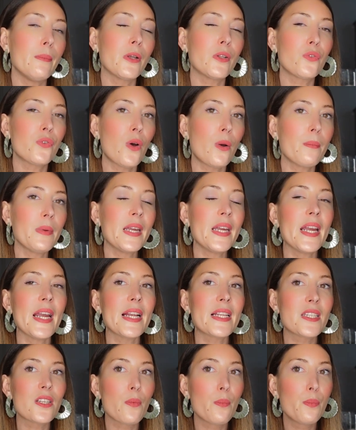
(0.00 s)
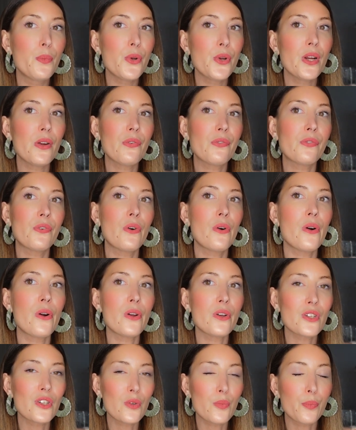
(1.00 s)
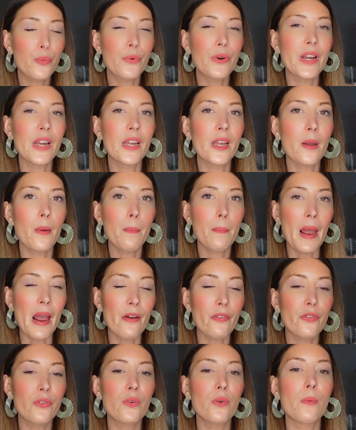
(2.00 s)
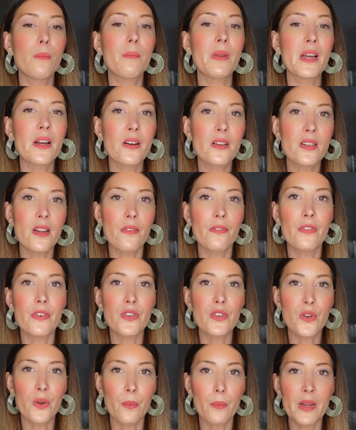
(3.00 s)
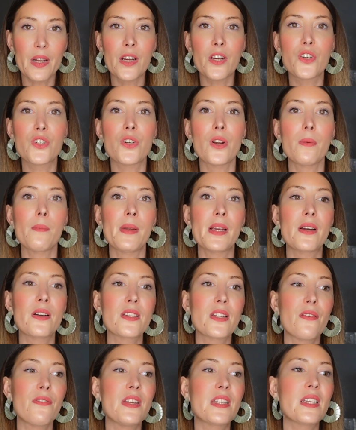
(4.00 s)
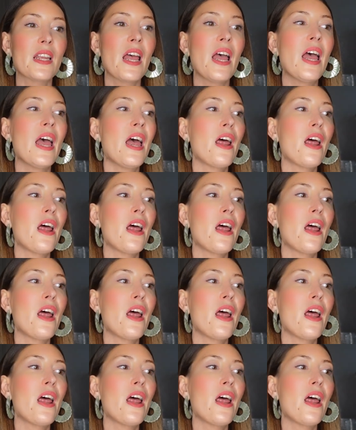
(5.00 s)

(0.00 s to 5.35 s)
but for me, it's a beautiful spring perfume because of this combination, because of this